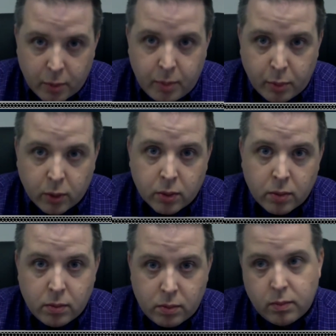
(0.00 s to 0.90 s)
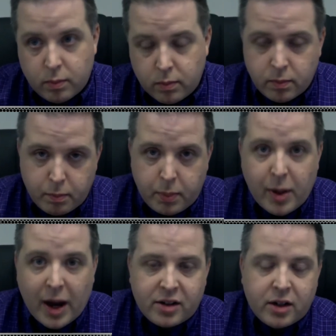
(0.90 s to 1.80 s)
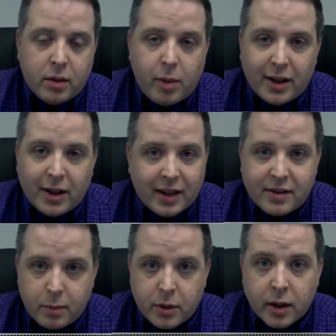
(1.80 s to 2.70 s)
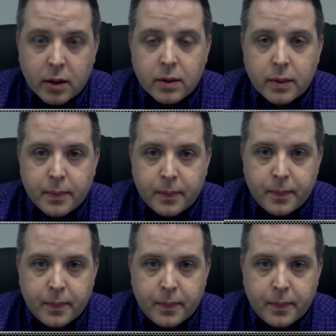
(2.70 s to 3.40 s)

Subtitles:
other people be passionate about that same thing.